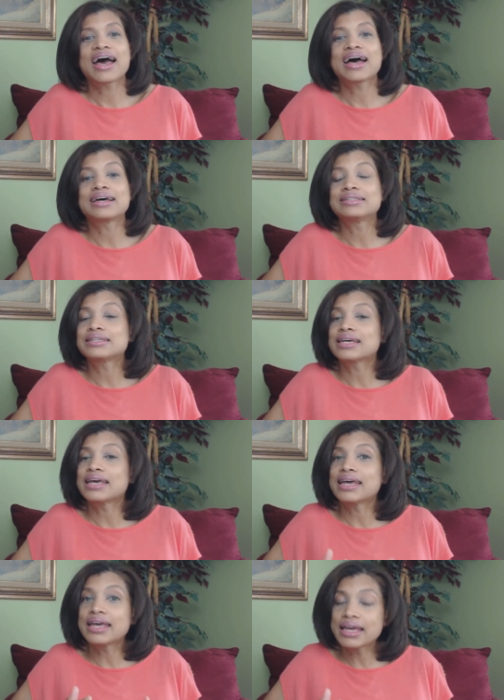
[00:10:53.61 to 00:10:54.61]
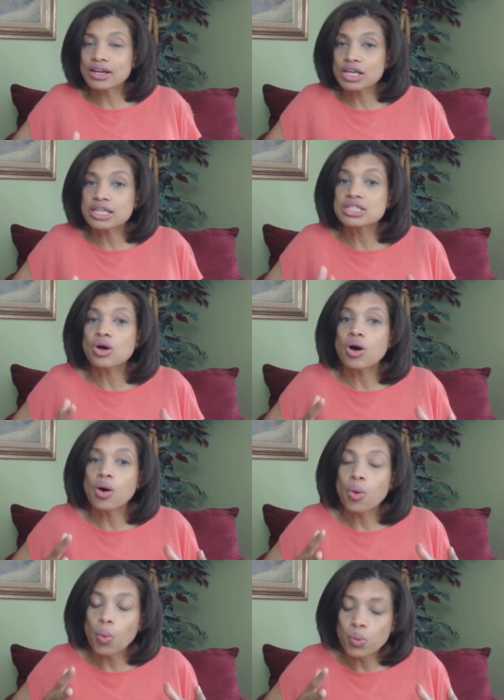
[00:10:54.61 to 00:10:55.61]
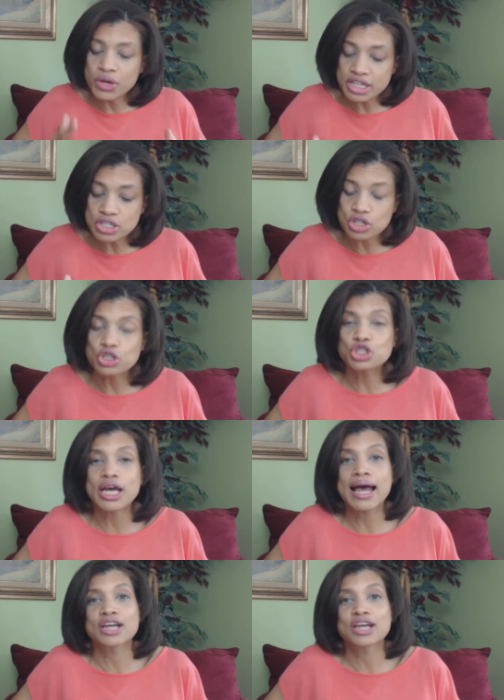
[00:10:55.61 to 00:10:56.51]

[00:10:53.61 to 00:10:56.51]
And it is research